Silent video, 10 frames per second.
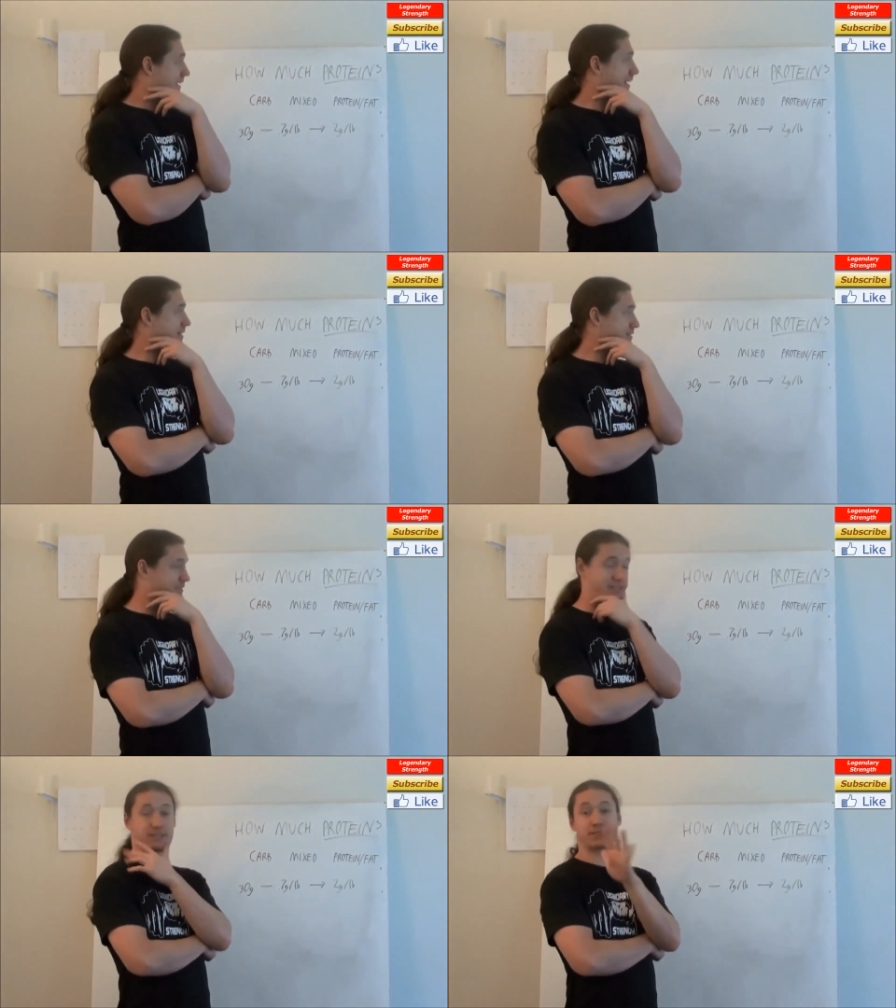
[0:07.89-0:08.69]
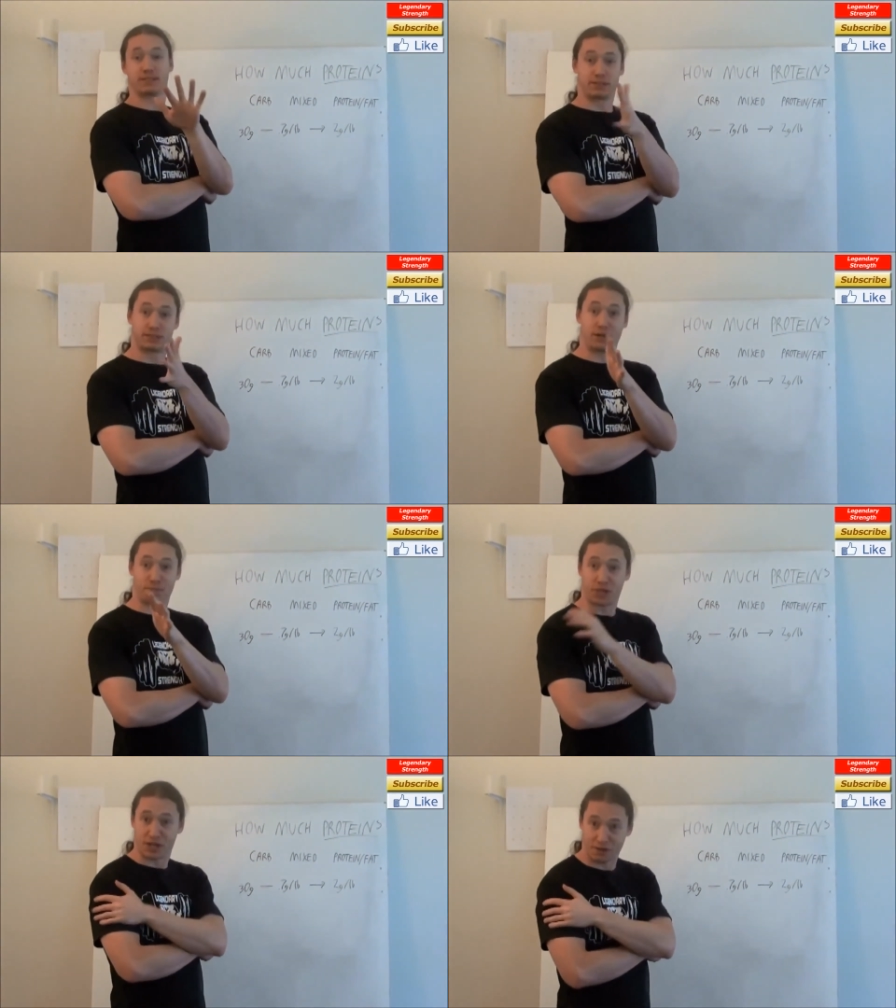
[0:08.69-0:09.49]
It's
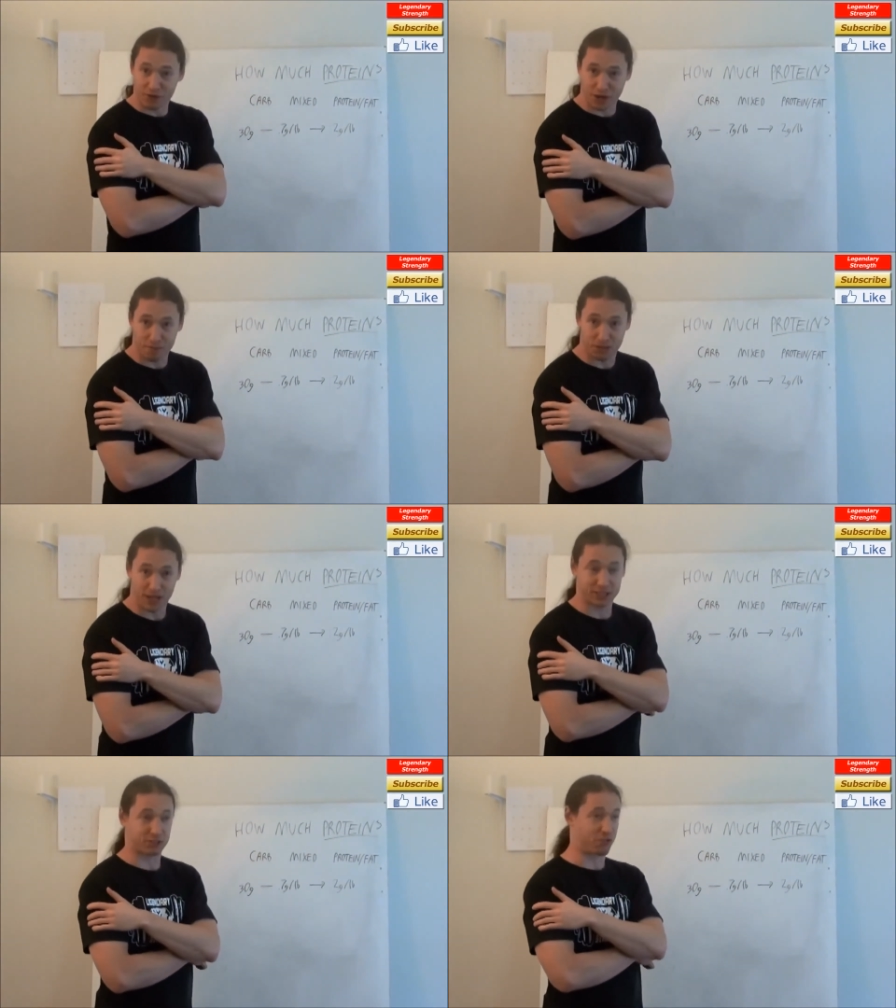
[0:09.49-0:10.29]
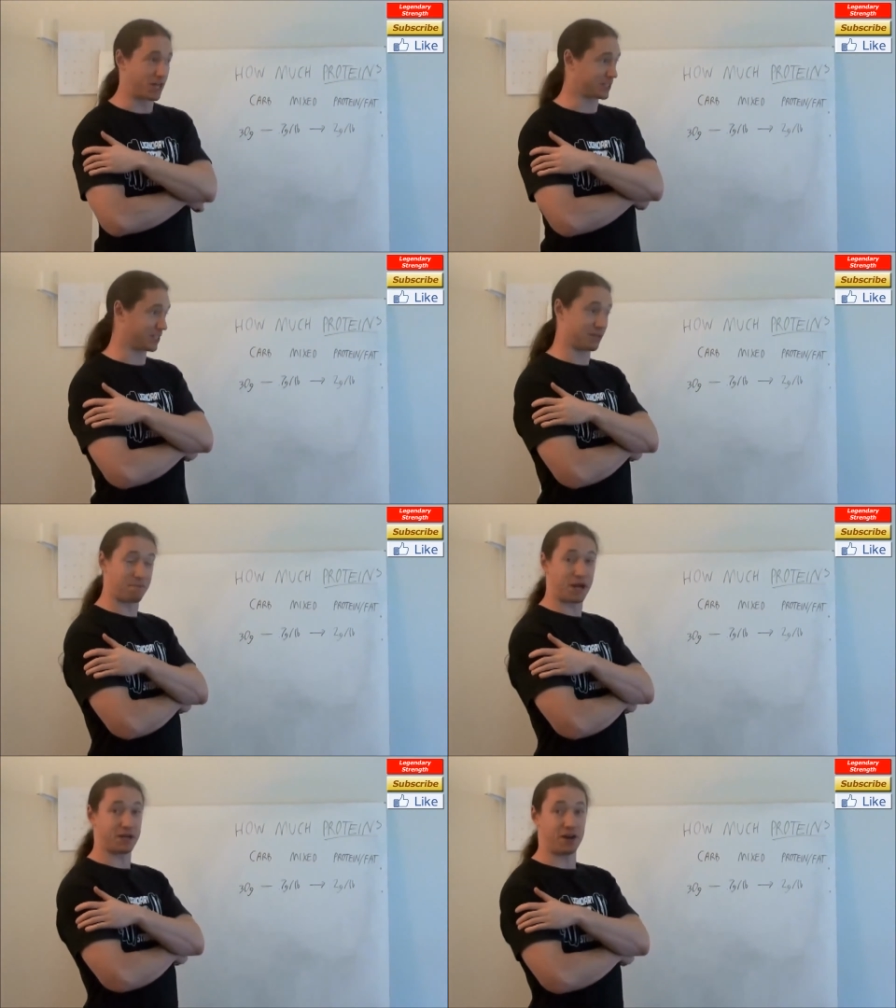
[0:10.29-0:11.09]
something of a complex question
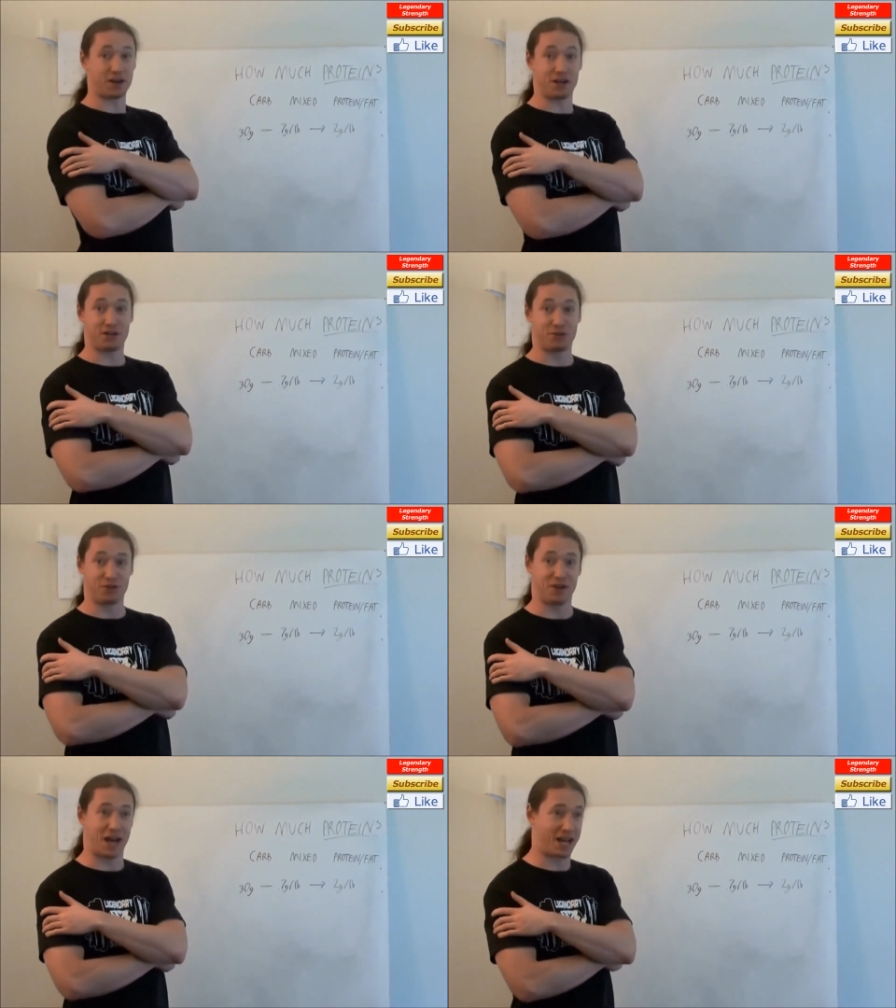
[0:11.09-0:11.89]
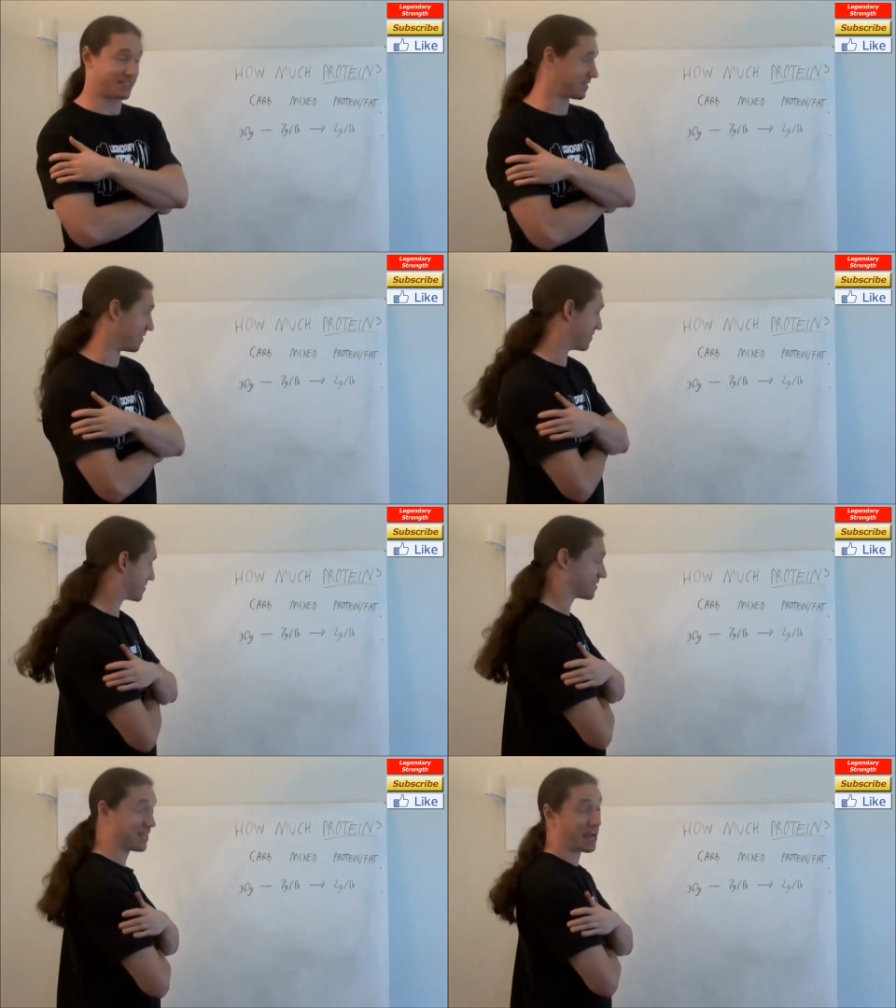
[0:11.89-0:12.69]
depending on who you ask.
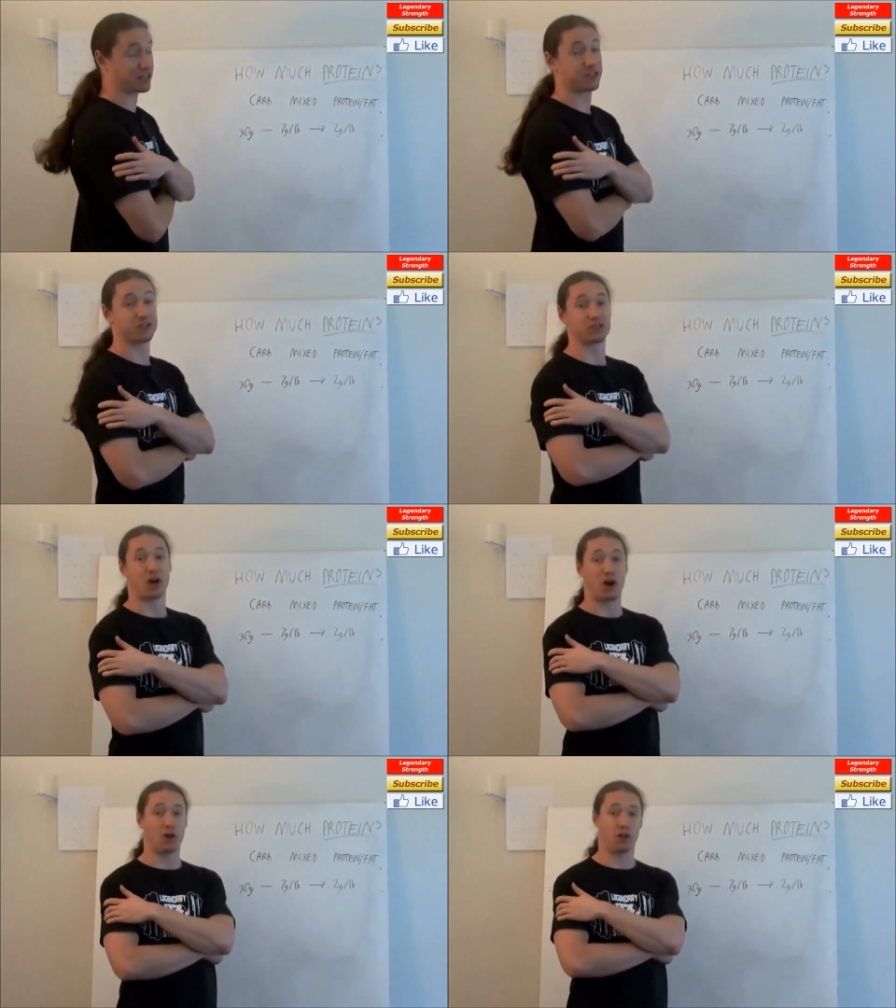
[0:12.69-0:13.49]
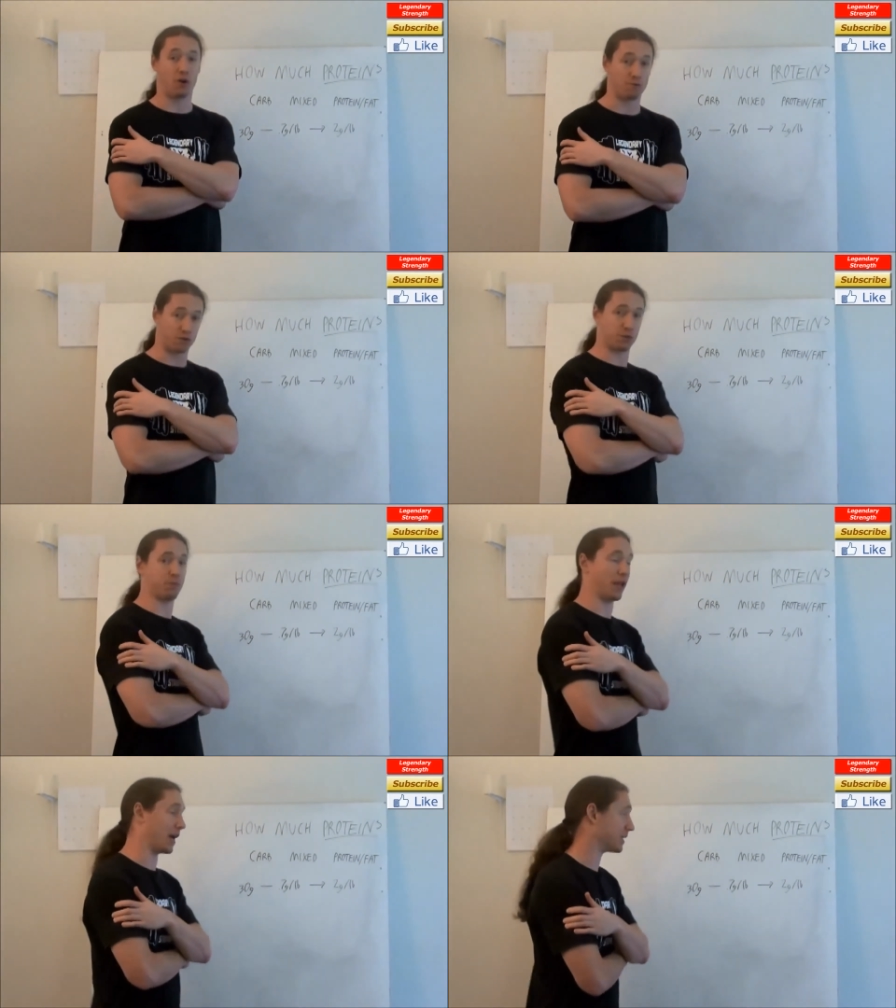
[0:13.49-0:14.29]
There's answers all over the
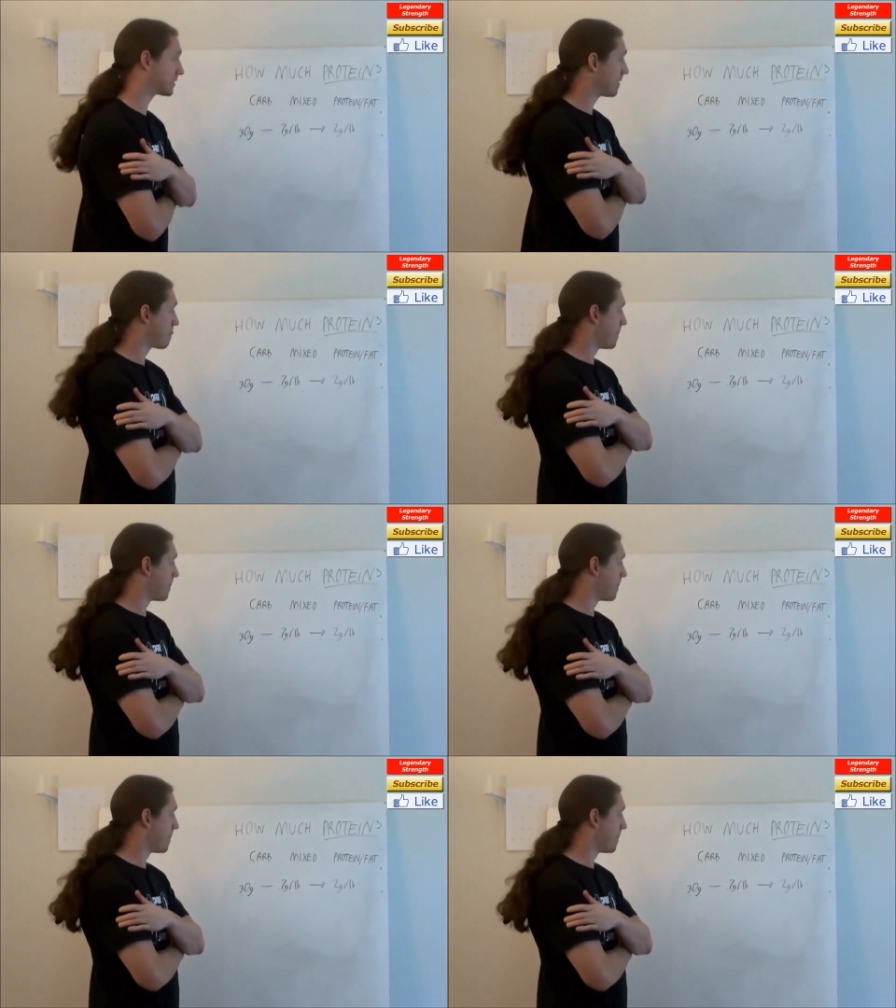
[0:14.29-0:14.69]
place.